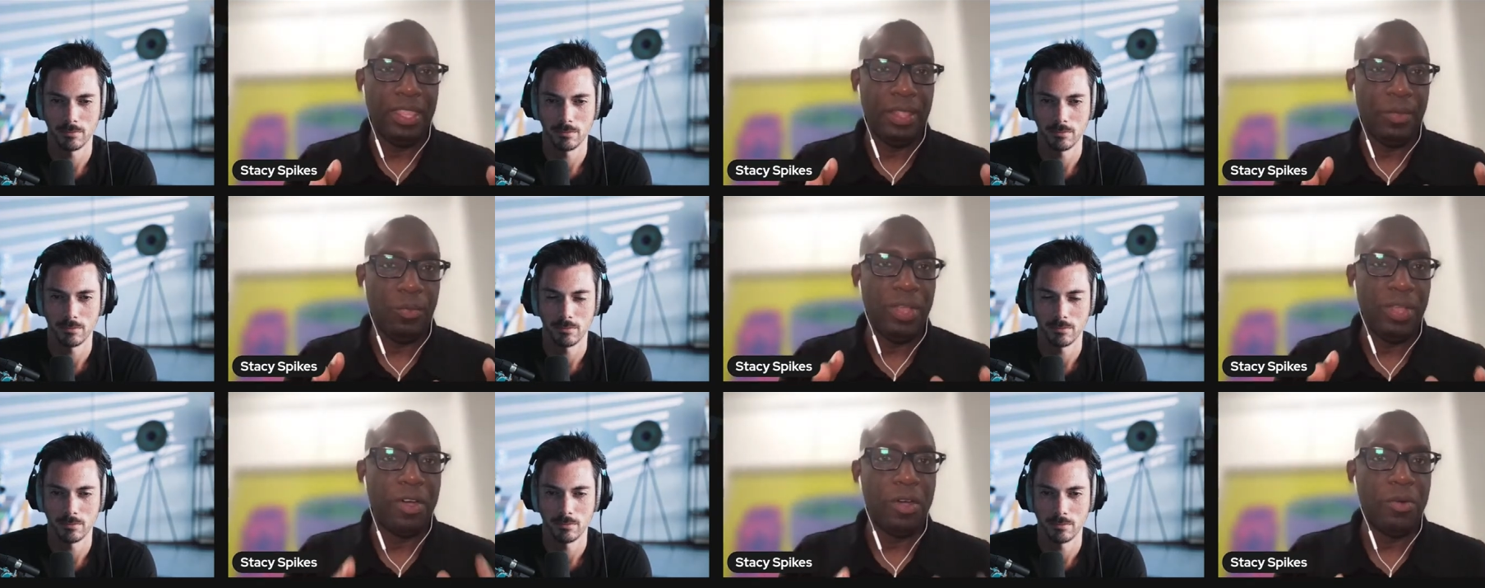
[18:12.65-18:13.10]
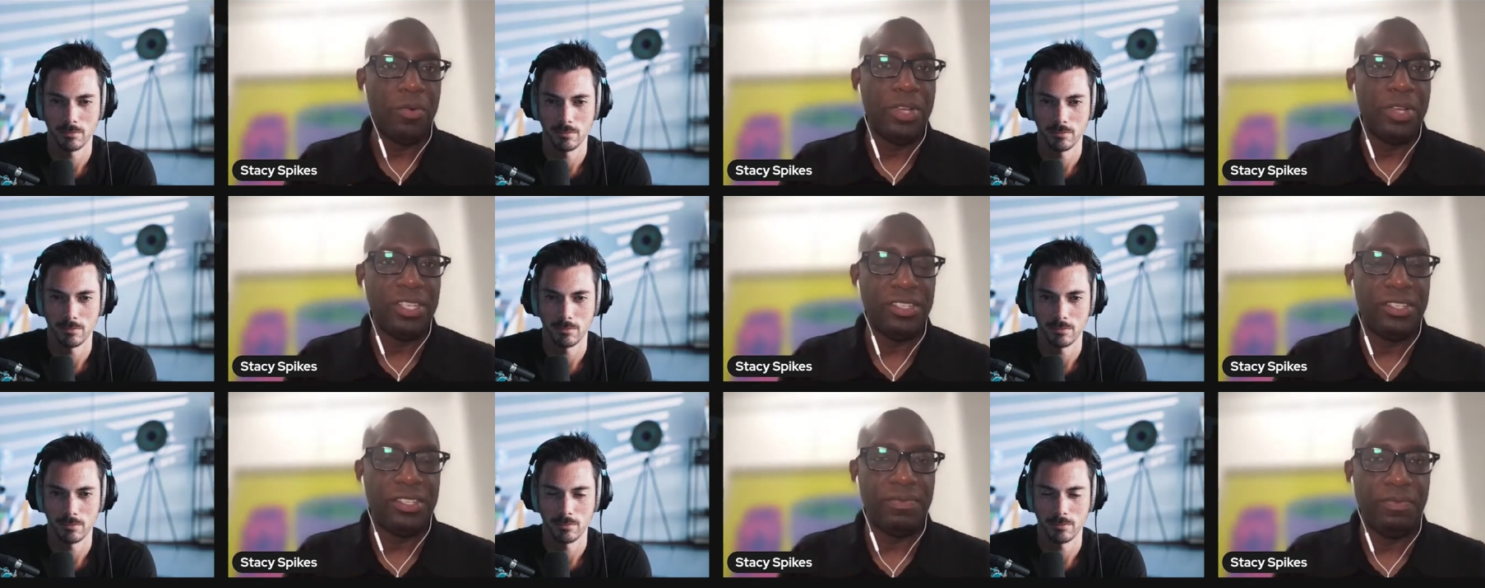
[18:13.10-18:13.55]
Speaker 1: We've
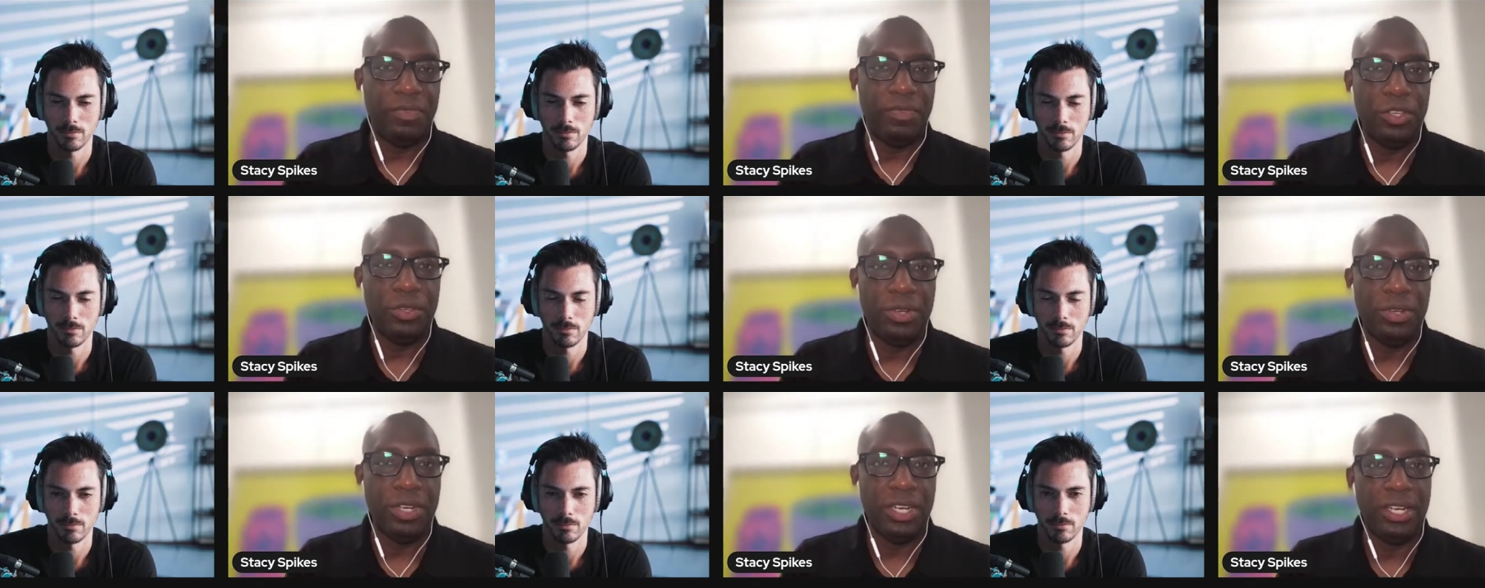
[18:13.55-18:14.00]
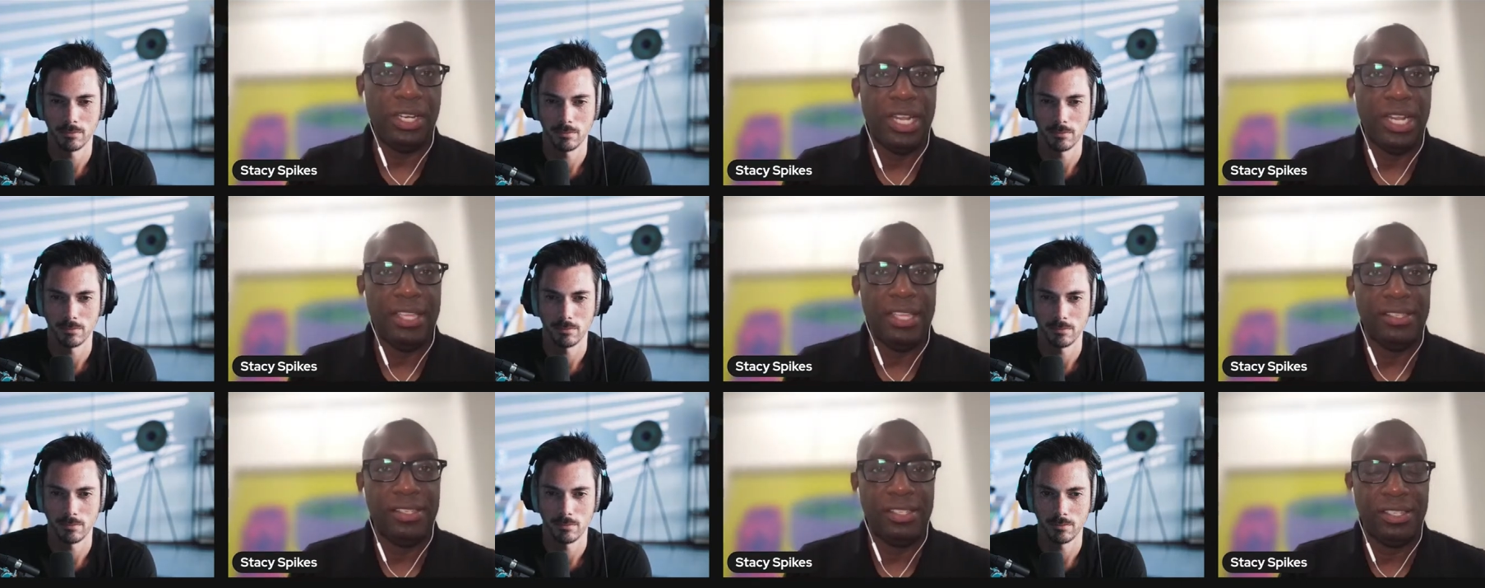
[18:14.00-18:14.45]
always viewed it
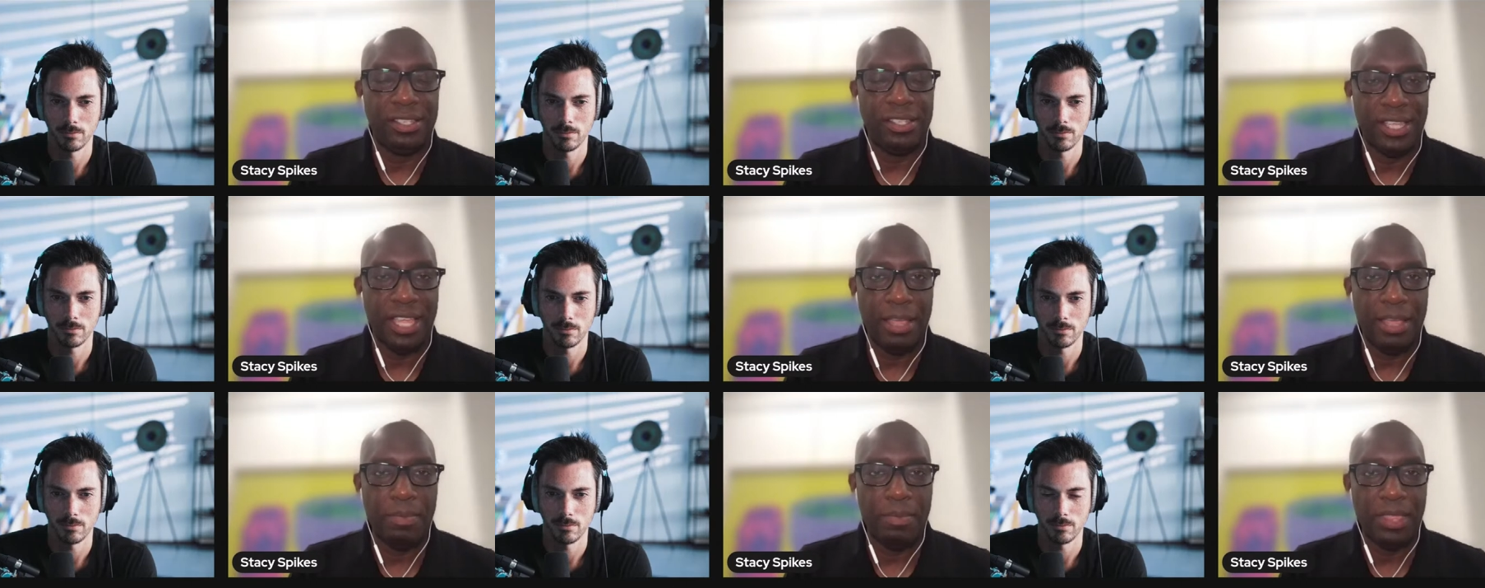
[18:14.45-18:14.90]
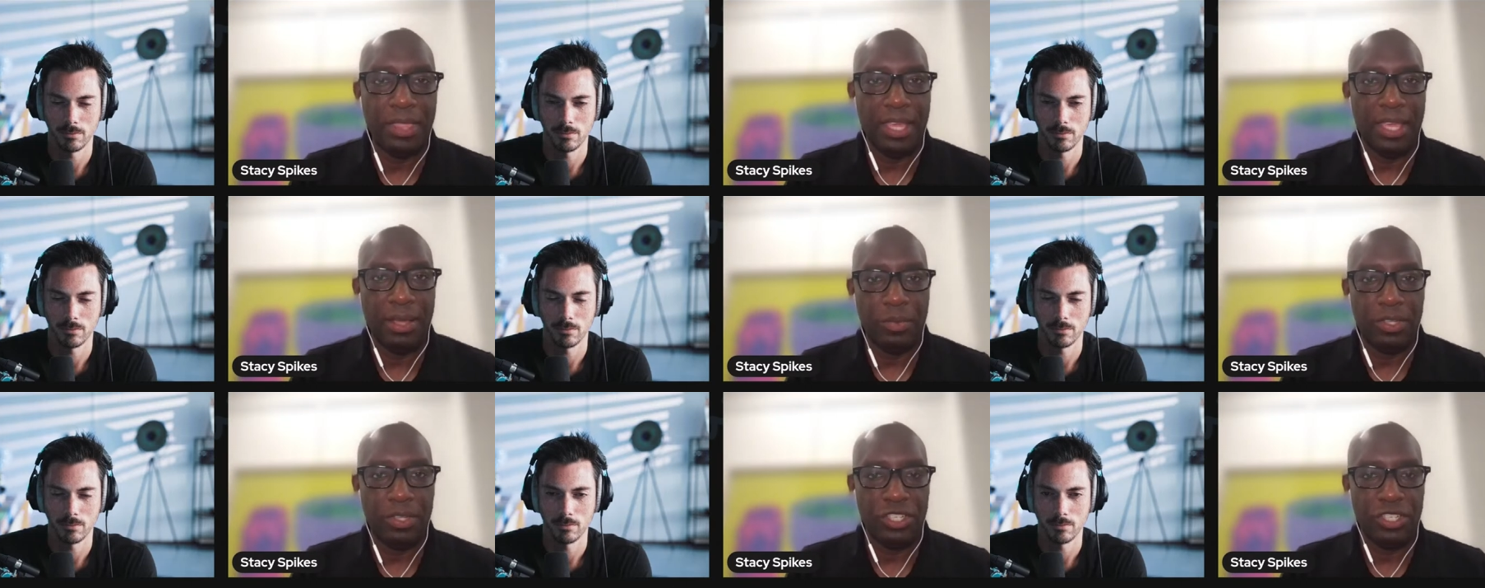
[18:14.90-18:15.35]
as the same
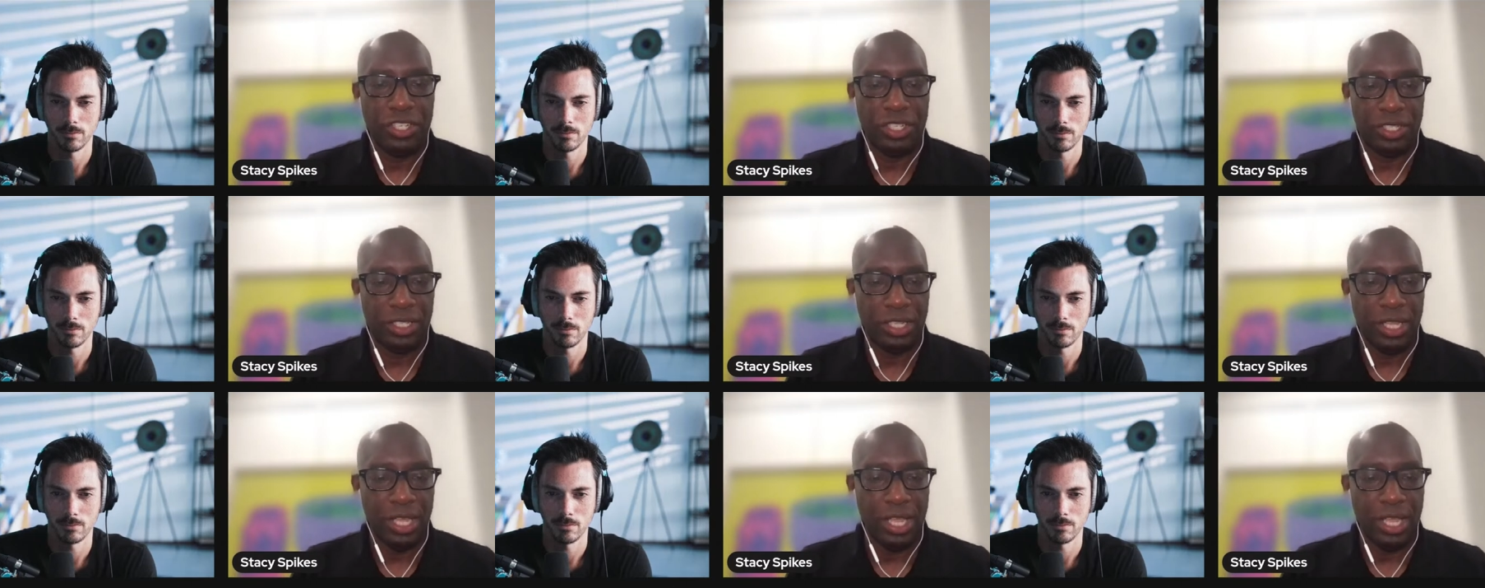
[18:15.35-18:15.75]
thing, which is